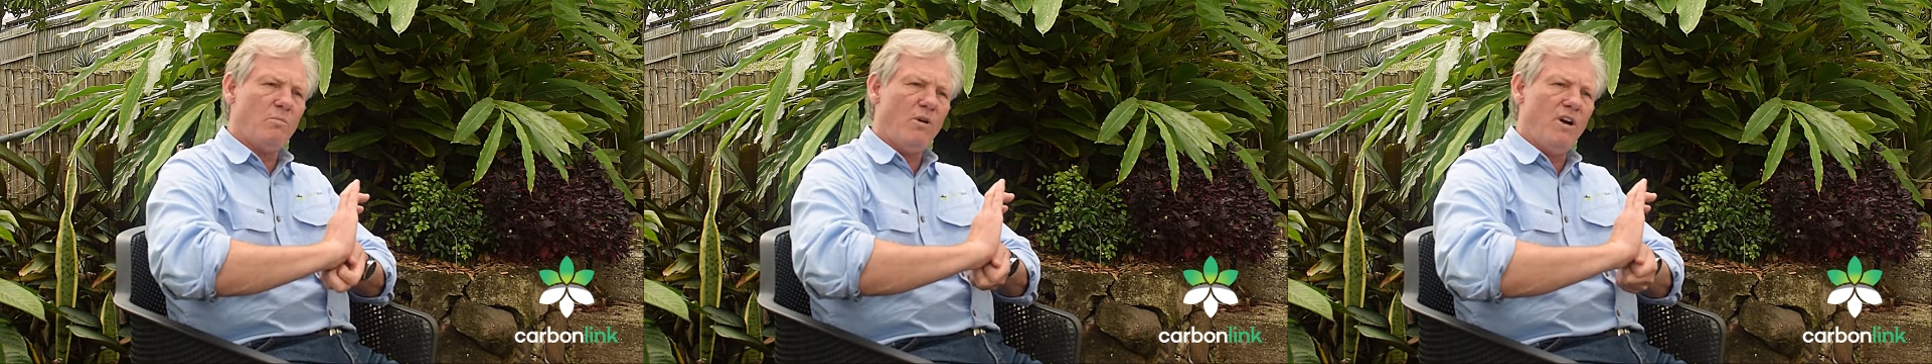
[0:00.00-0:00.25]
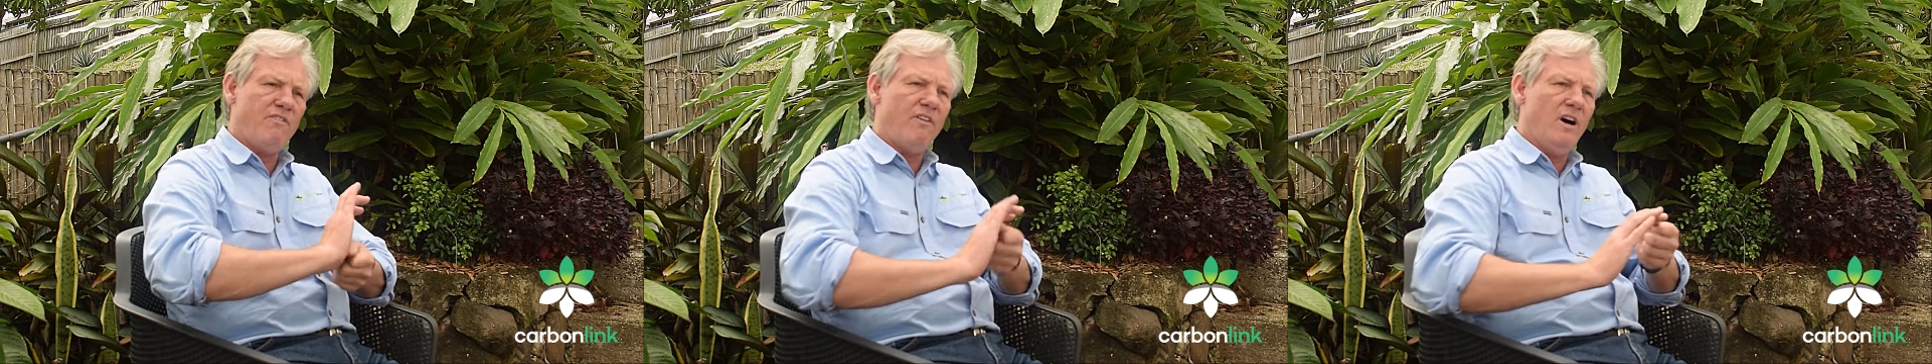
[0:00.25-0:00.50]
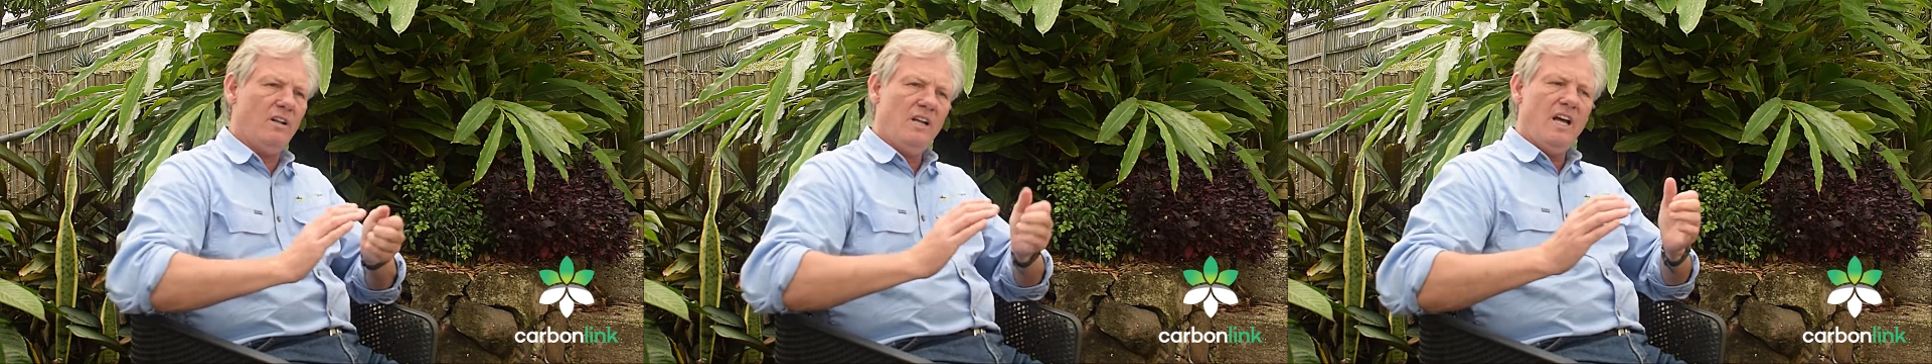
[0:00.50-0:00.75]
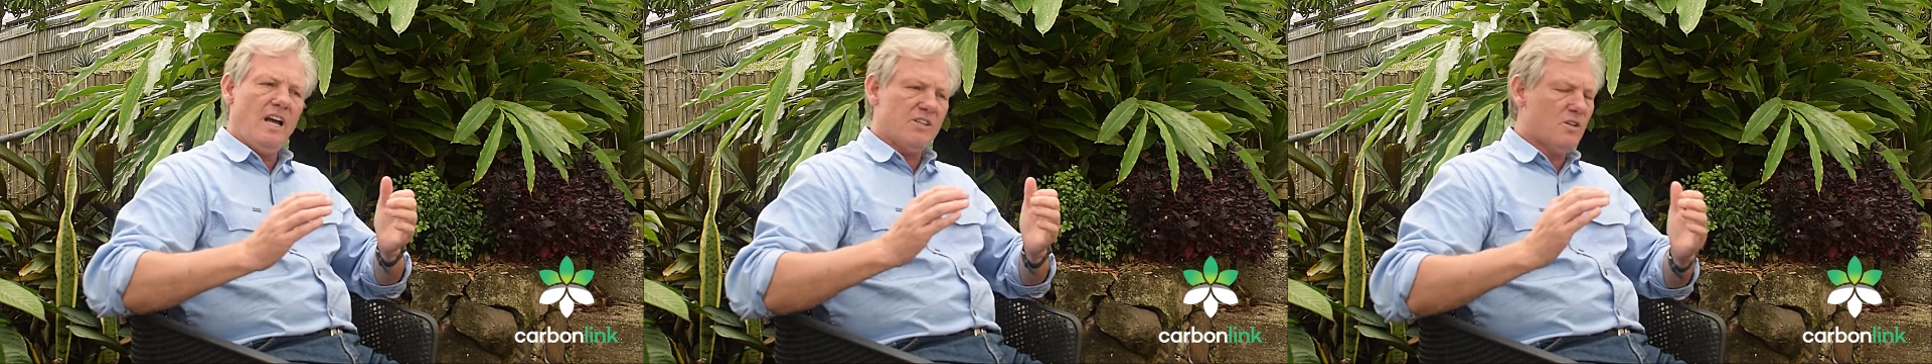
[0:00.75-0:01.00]
profile
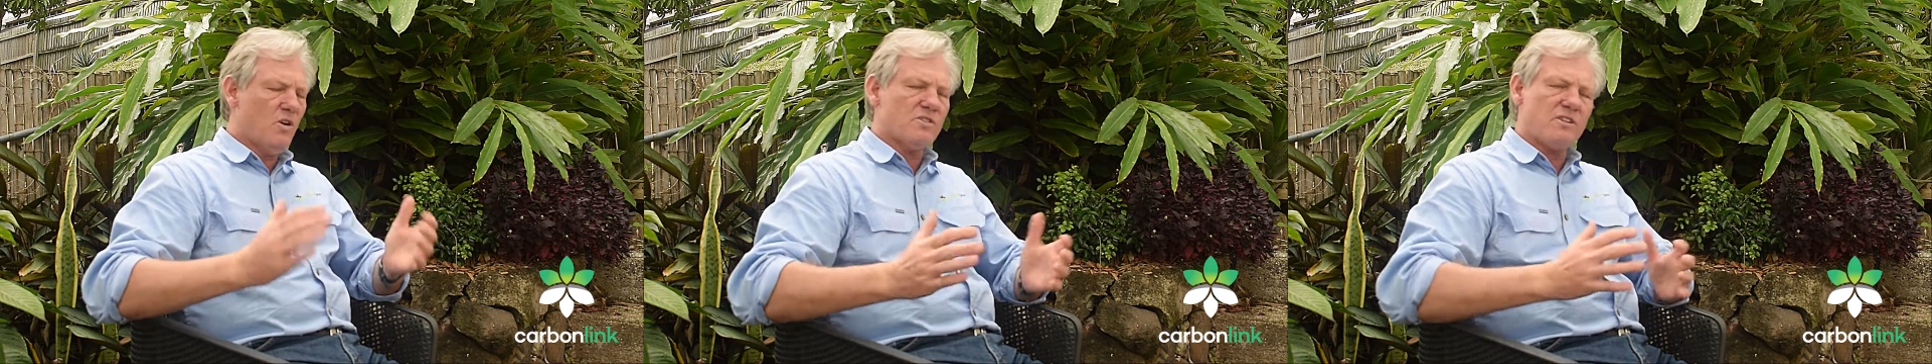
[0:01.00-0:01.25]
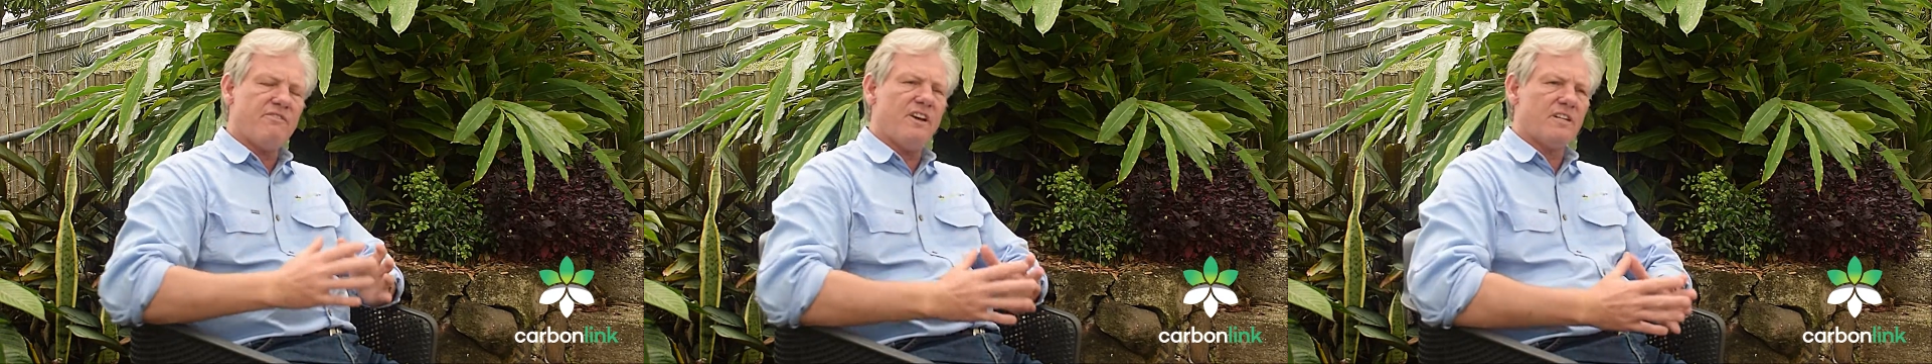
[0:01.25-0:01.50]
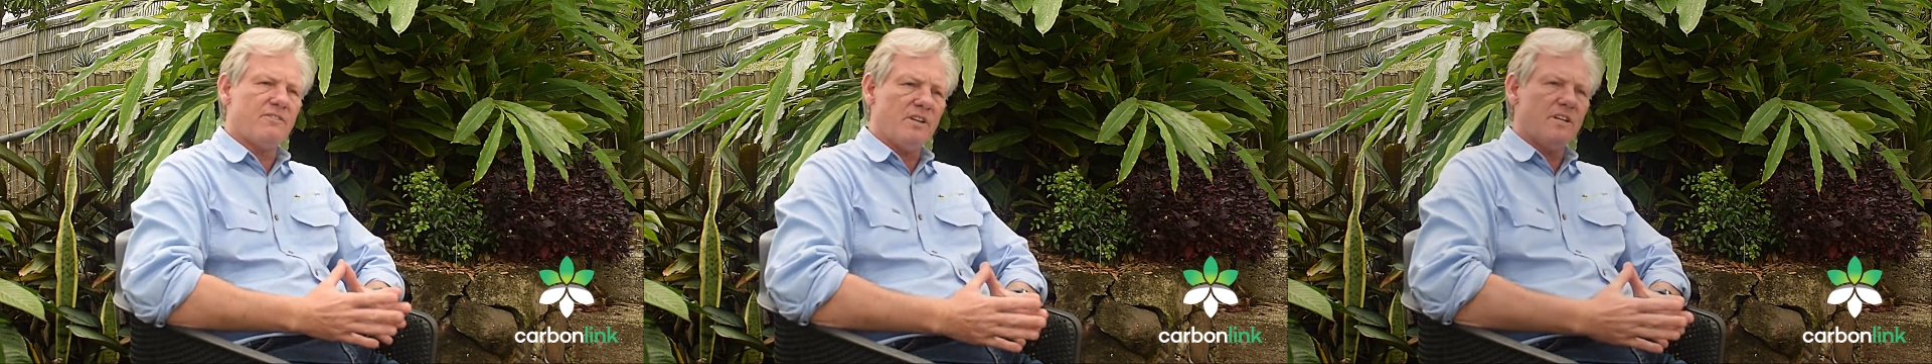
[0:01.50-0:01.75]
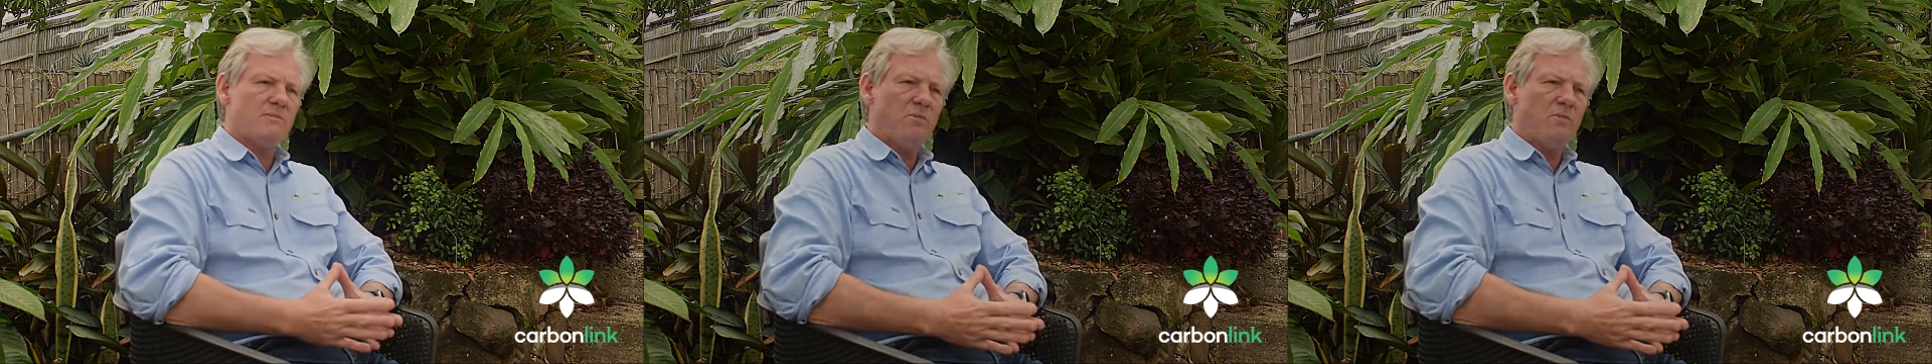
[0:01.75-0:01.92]
as cost effectively as